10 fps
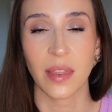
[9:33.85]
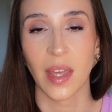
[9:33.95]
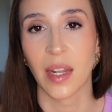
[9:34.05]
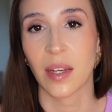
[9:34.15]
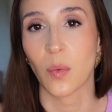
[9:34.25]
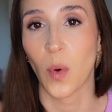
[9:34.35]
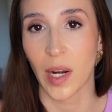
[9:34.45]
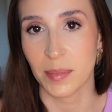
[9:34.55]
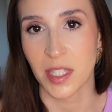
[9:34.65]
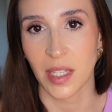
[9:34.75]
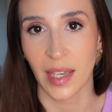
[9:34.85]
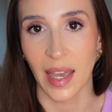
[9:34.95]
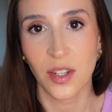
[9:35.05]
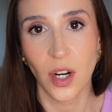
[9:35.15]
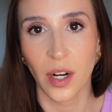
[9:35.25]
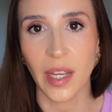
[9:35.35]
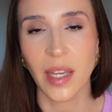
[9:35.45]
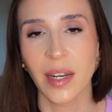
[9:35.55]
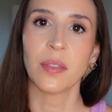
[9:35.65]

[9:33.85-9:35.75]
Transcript: than what I'm seeing at Target.